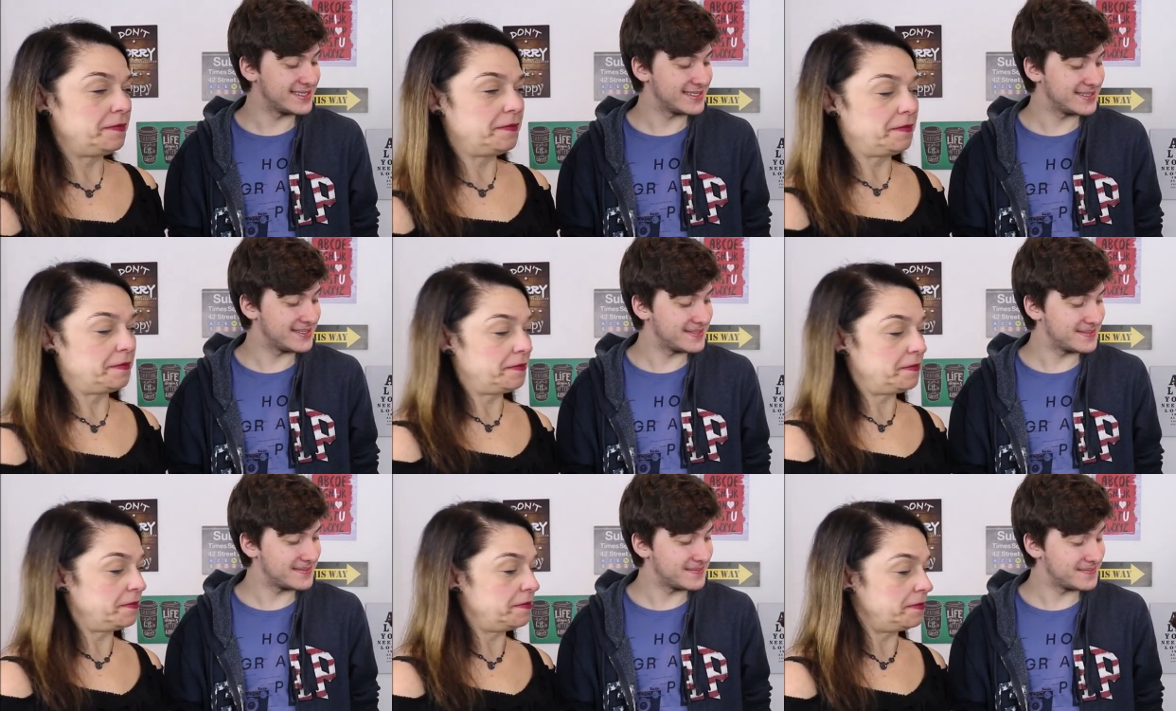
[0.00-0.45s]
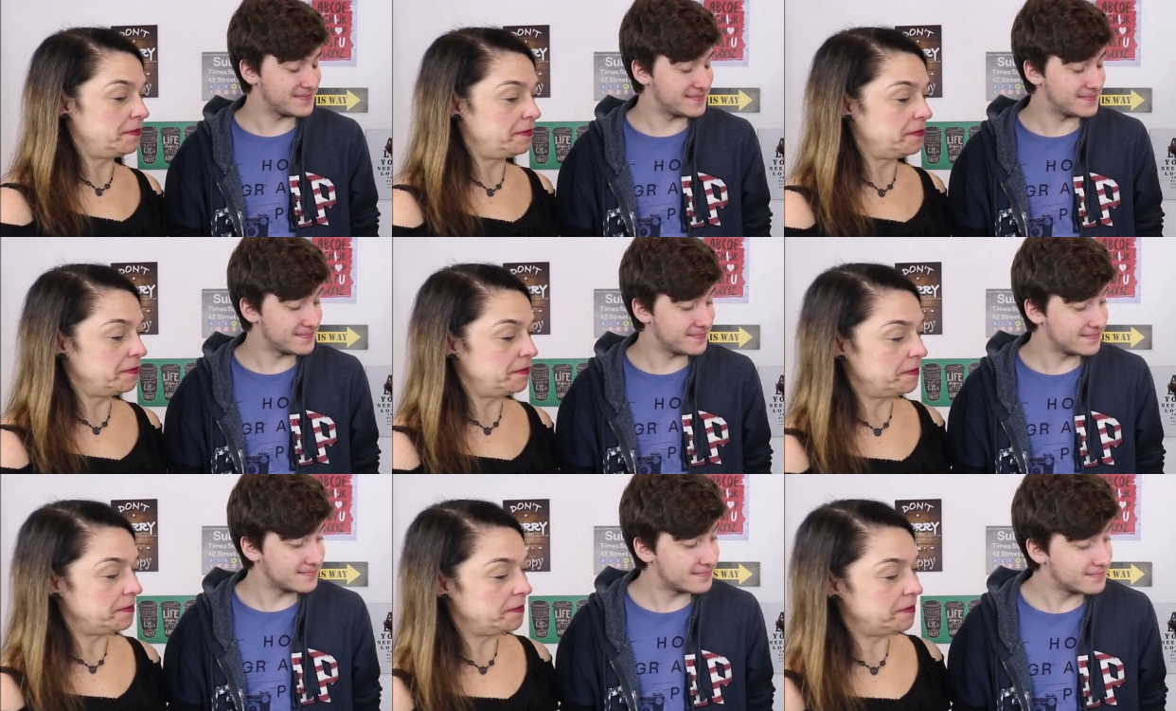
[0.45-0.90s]

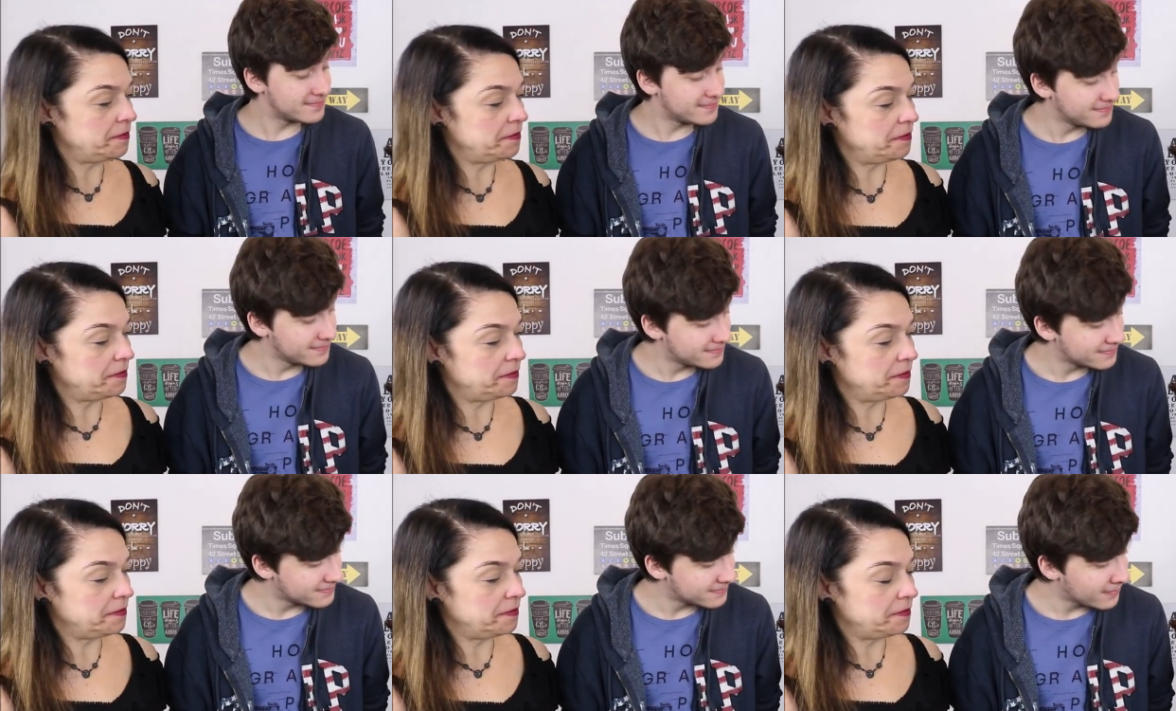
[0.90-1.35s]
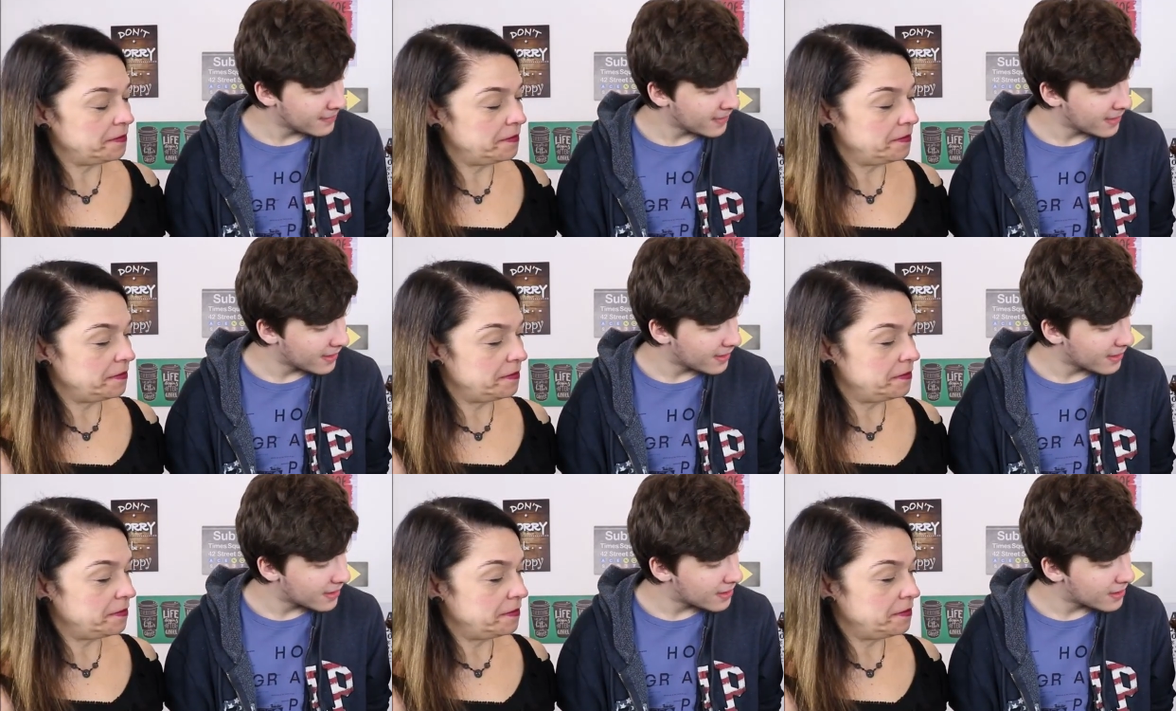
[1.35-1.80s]

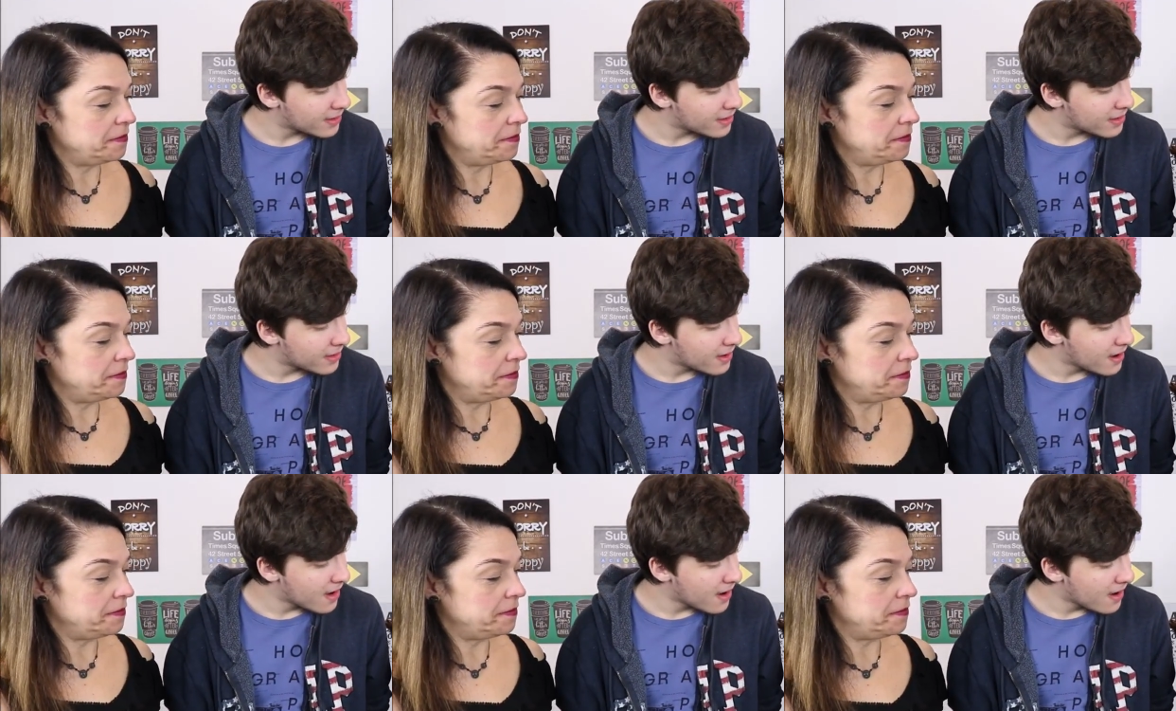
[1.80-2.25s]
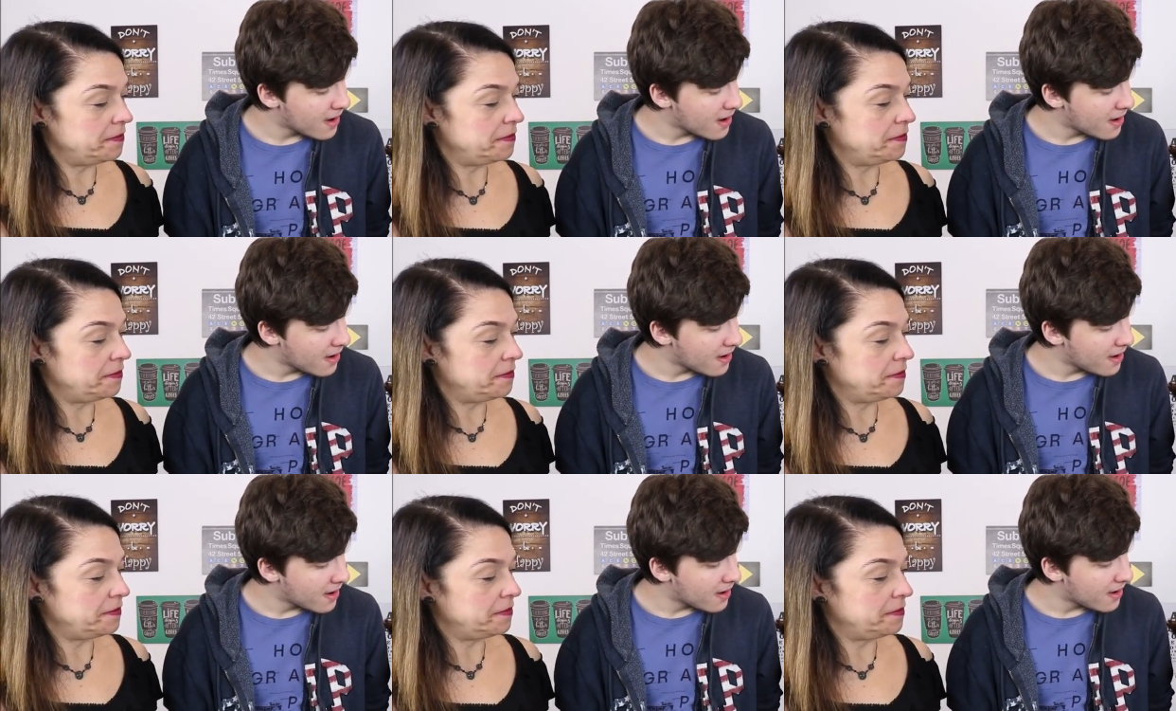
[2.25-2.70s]

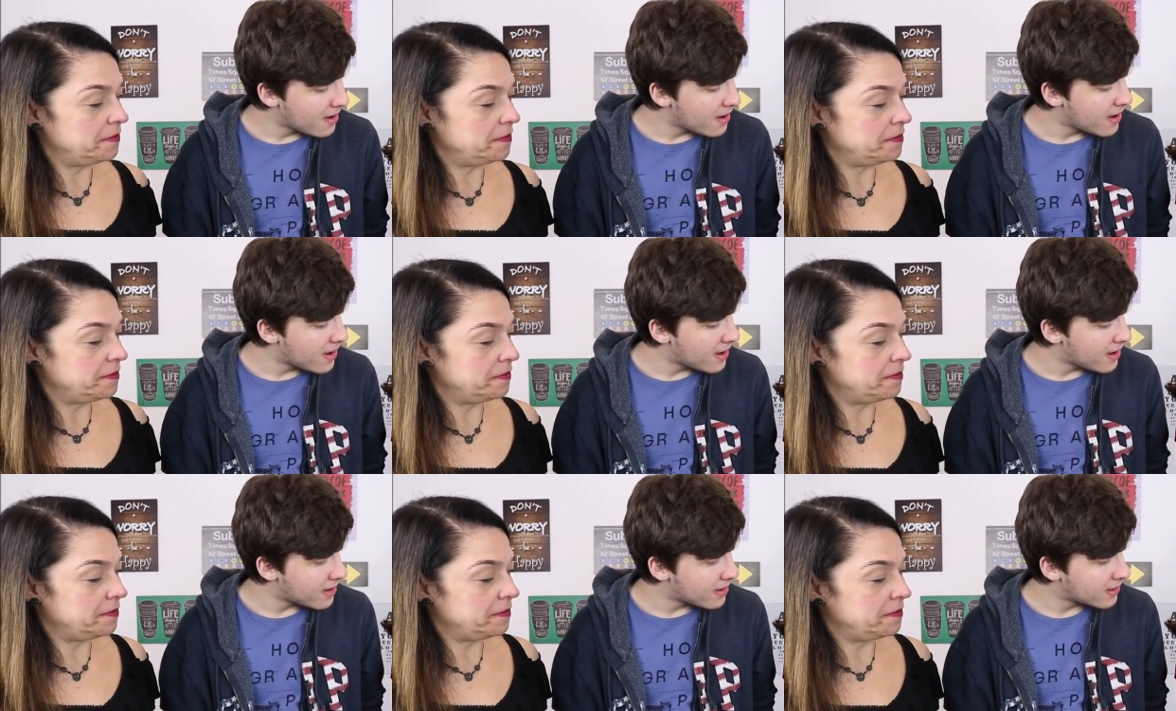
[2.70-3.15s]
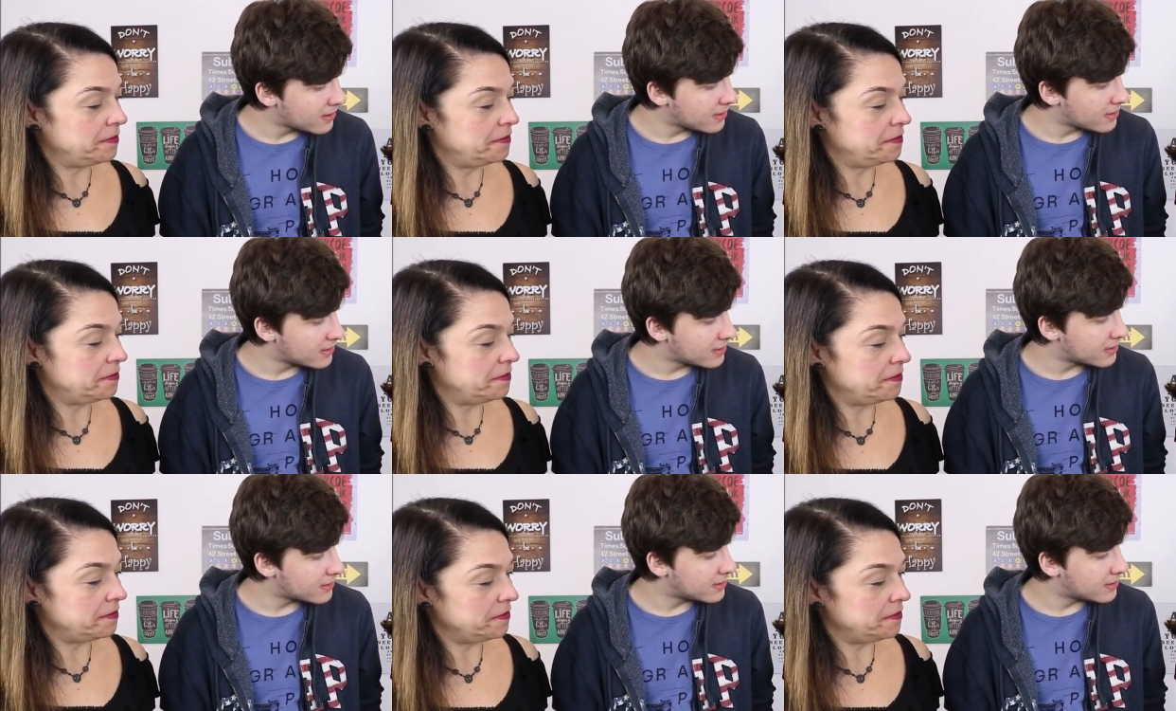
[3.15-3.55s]
No one is speaking in this clip.